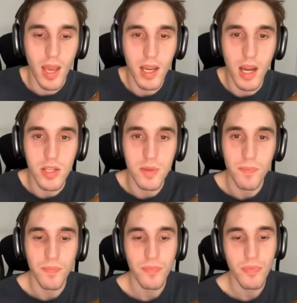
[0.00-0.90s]
Hey guys,
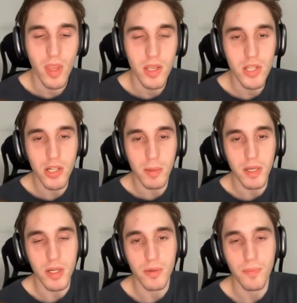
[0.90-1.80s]
it's Artem
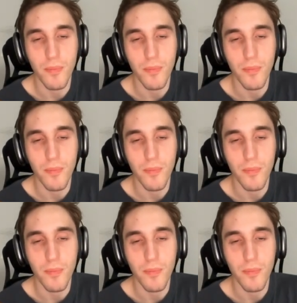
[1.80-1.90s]
here.